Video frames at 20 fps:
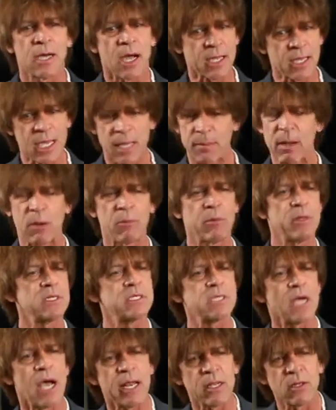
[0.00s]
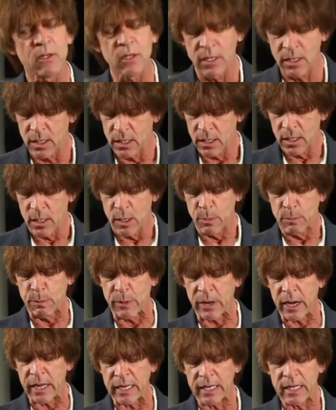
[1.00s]
I came up with a title.
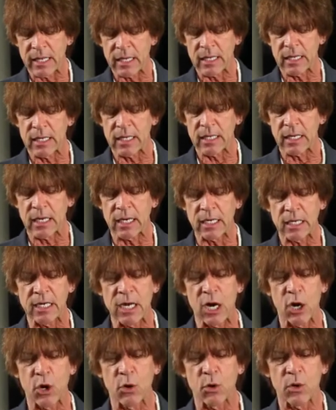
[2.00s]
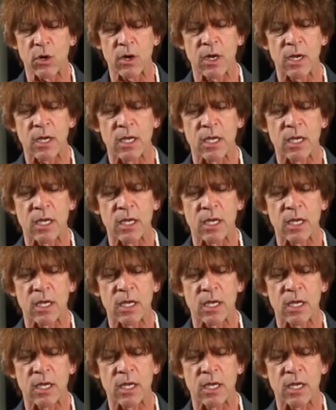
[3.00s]
But, you know,